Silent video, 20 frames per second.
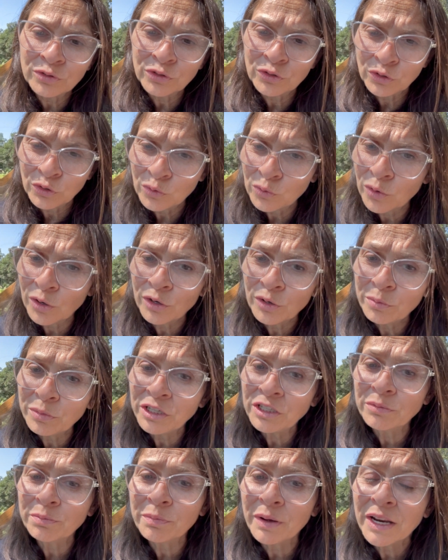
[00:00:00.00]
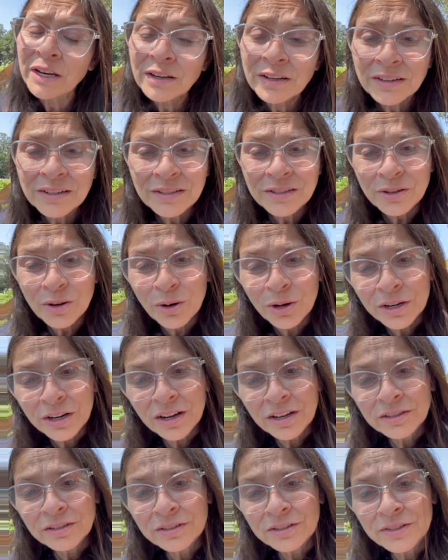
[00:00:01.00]
Do you want to be dependent on
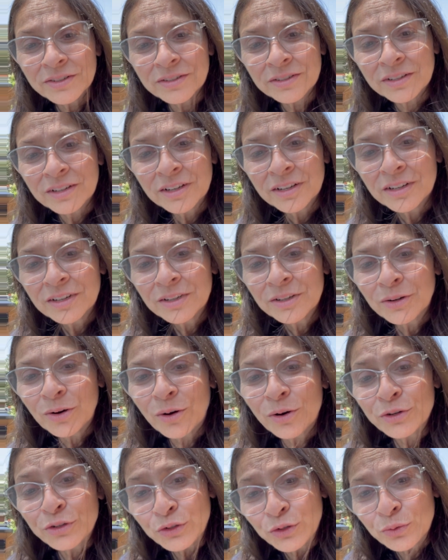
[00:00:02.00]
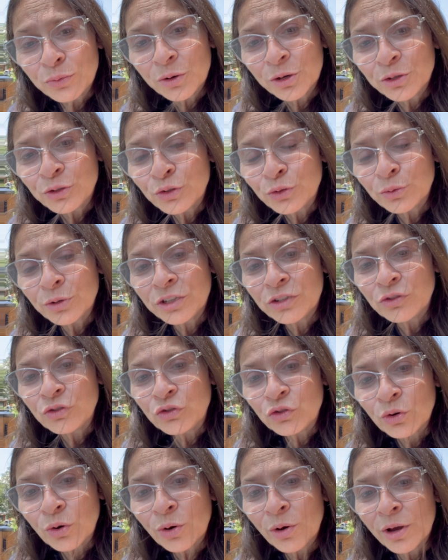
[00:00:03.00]
others, or do you want to
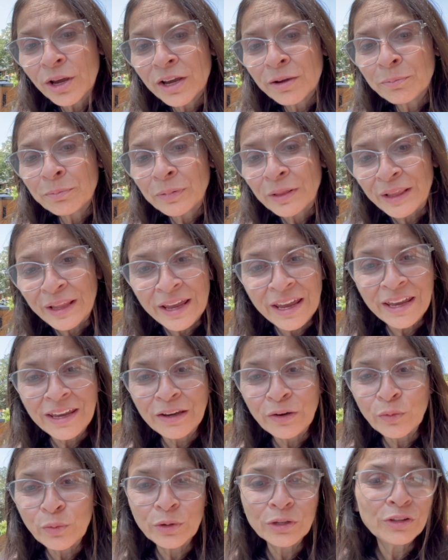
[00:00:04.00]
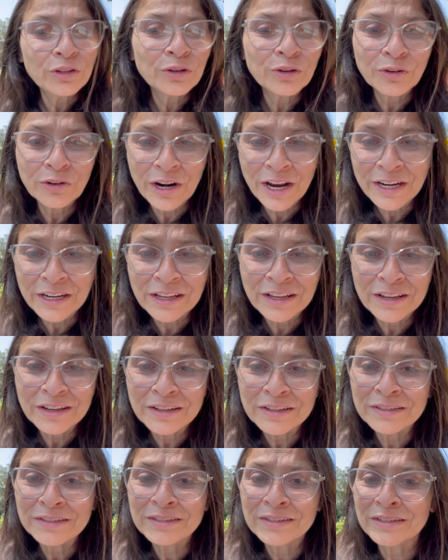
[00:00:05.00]
enjoy playing with your
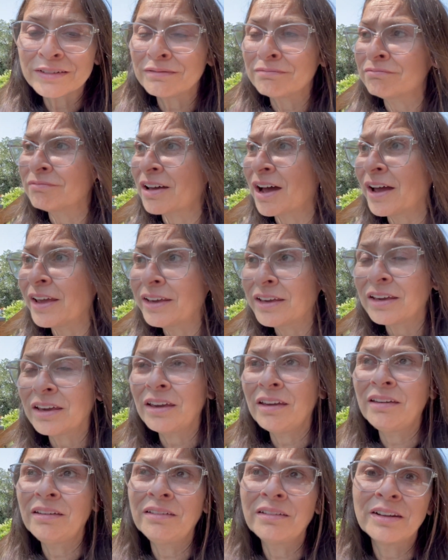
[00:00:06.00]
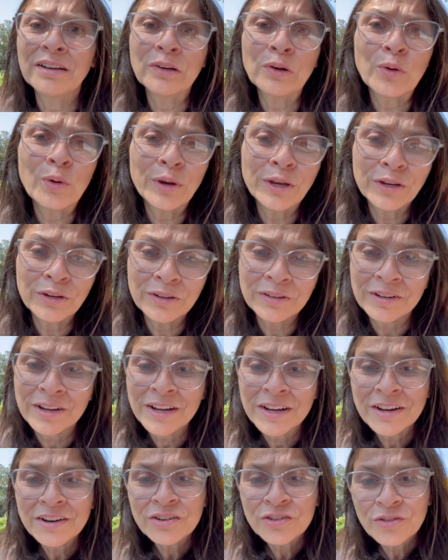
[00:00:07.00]
grandkids and hiking and going
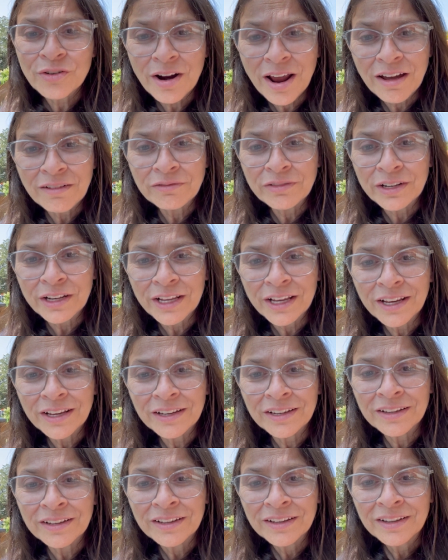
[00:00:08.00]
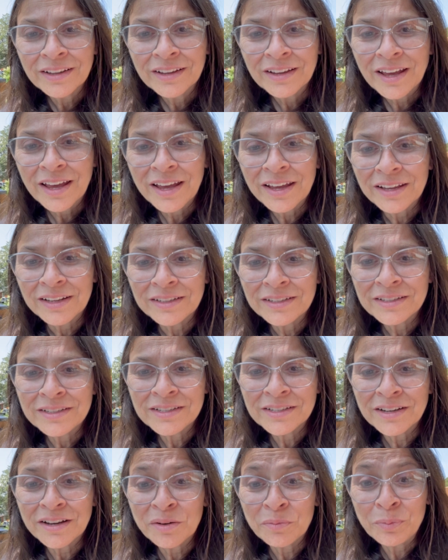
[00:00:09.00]
traveling and
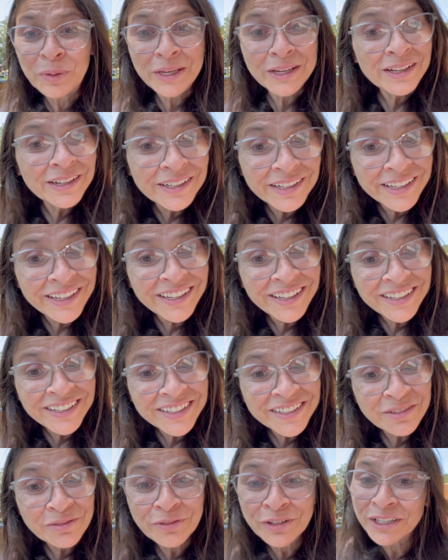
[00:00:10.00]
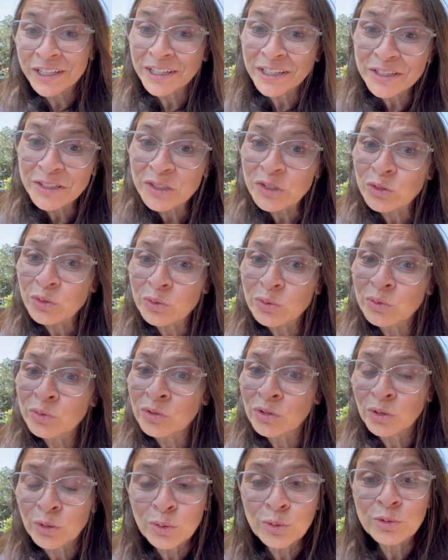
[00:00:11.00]
being lean, fitting into
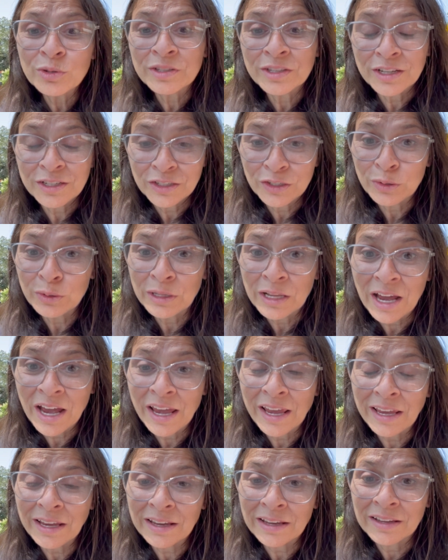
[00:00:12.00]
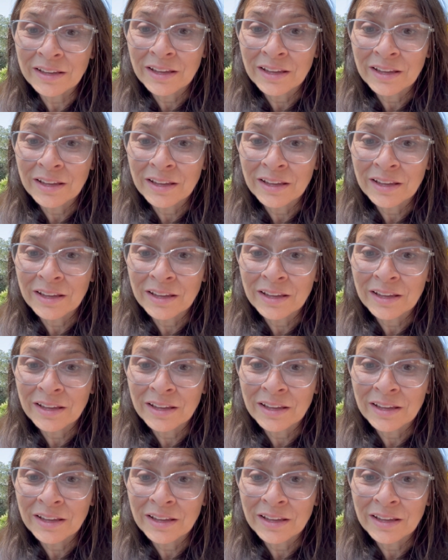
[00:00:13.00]
clothes that you like?